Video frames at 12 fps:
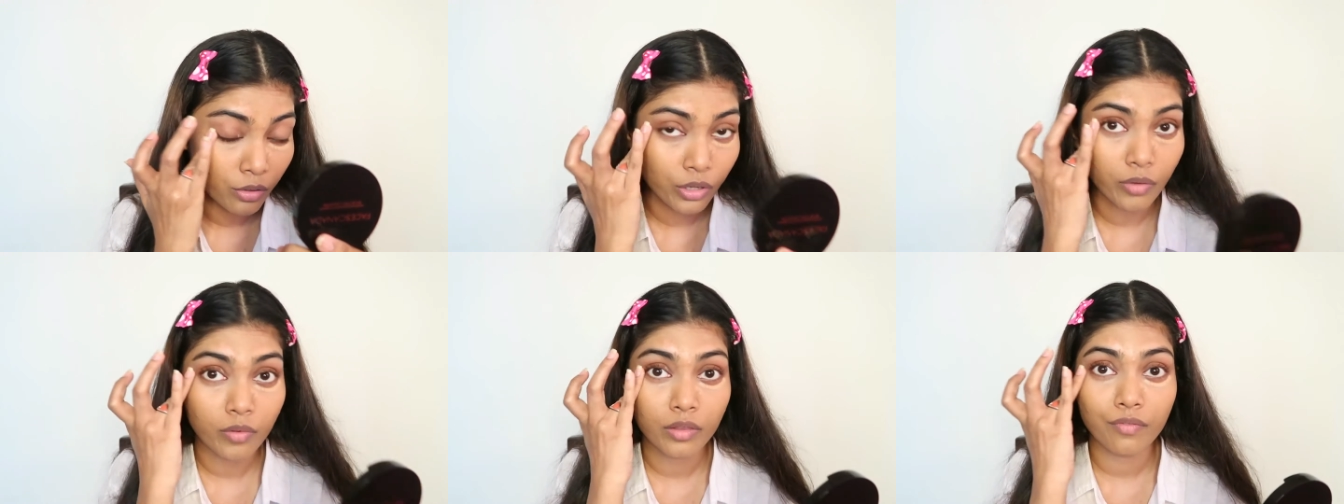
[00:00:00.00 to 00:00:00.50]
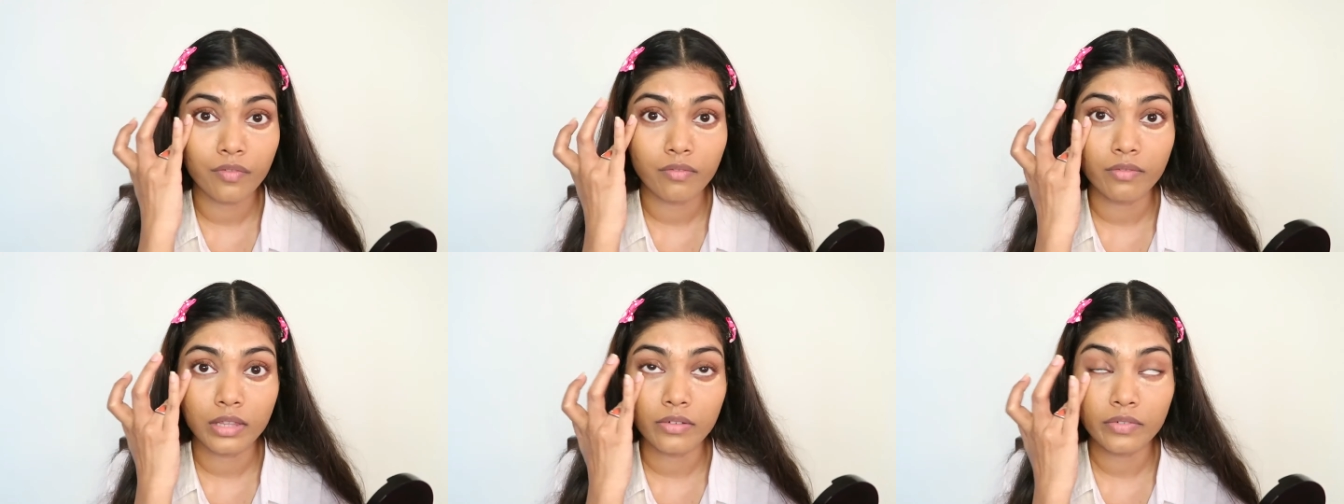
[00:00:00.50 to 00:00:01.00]
doing
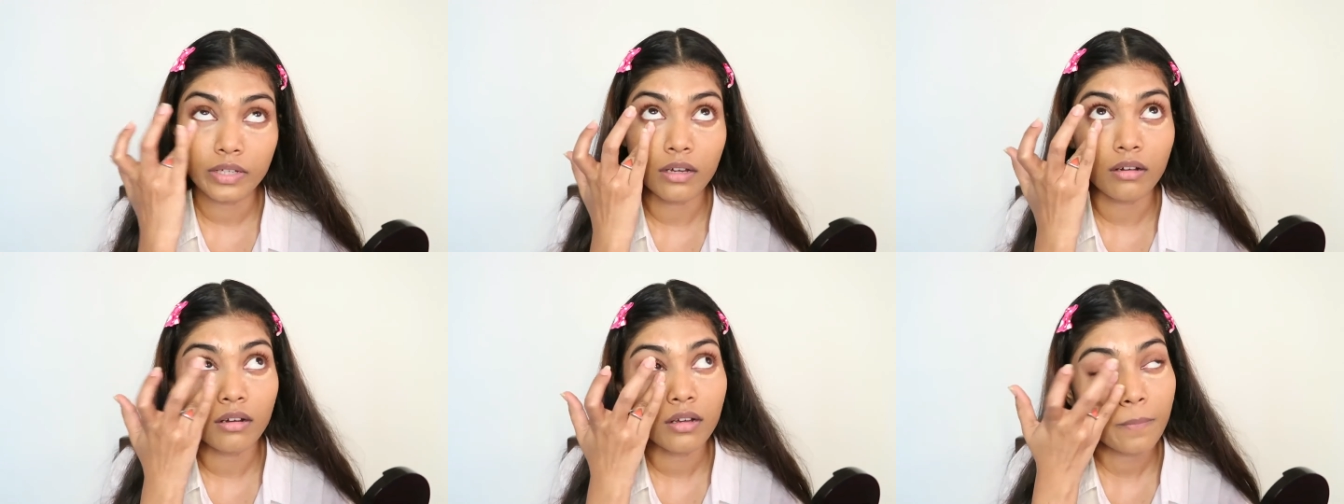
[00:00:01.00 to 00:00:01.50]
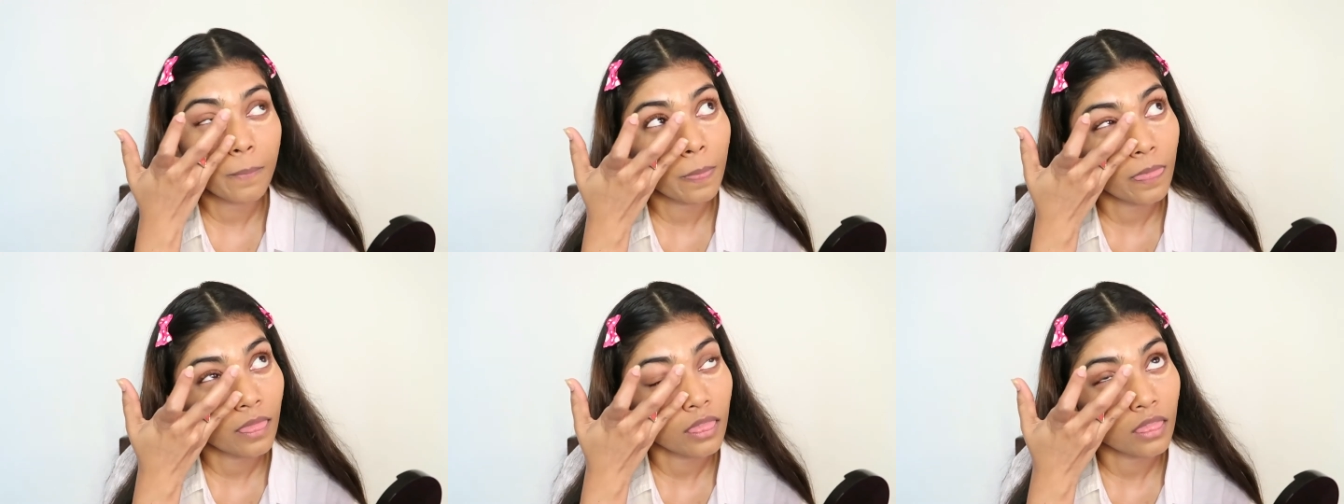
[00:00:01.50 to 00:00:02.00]
with the finger.
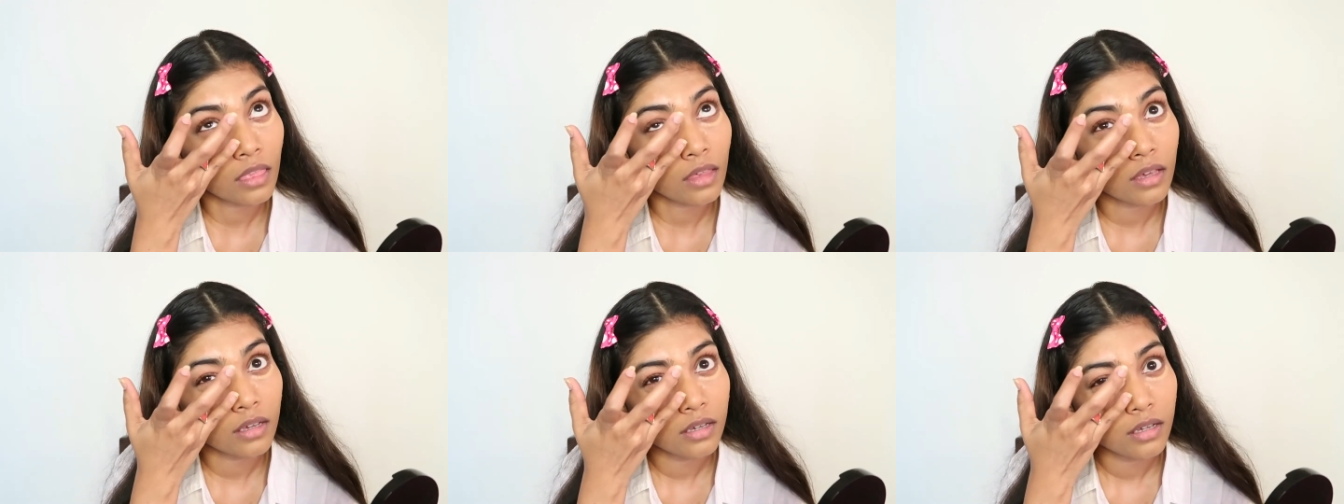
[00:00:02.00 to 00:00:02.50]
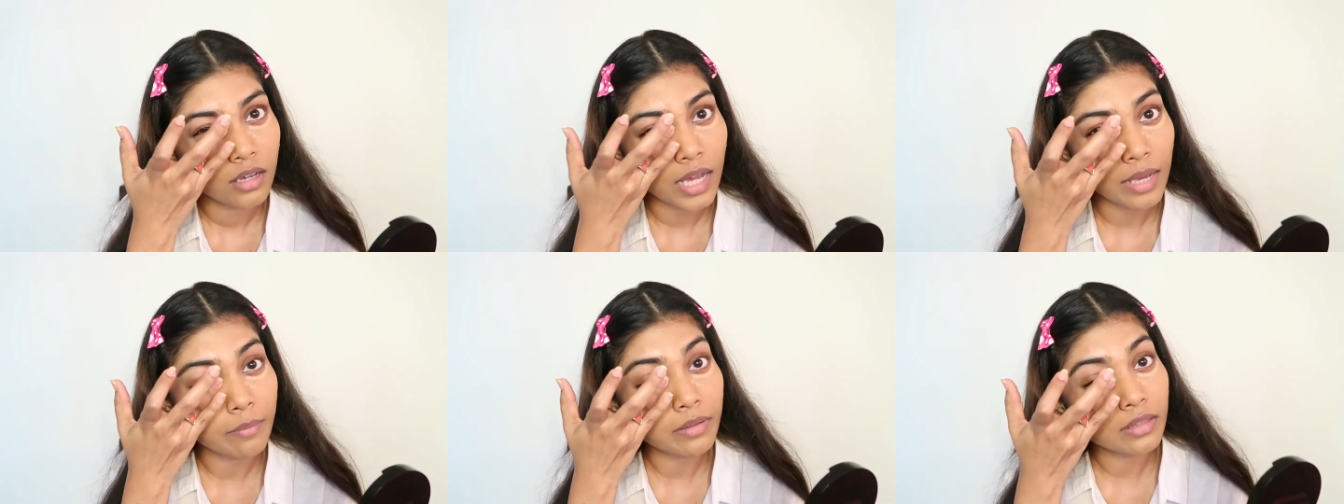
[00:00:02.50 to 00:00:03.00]

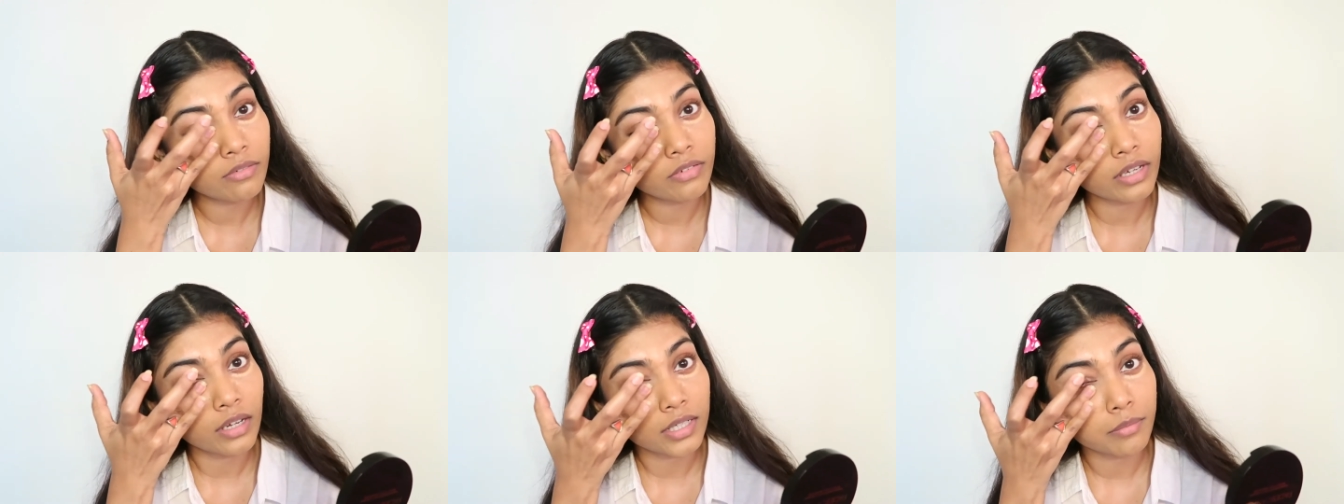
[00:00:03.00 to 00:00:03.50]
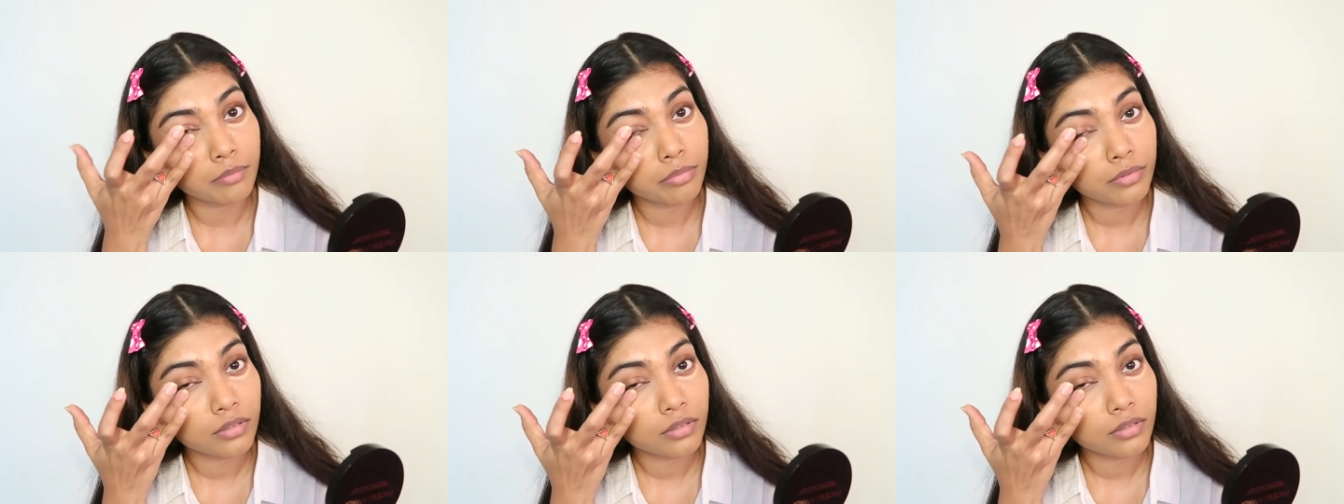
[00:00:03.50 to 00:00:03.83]
I mean the fingertip.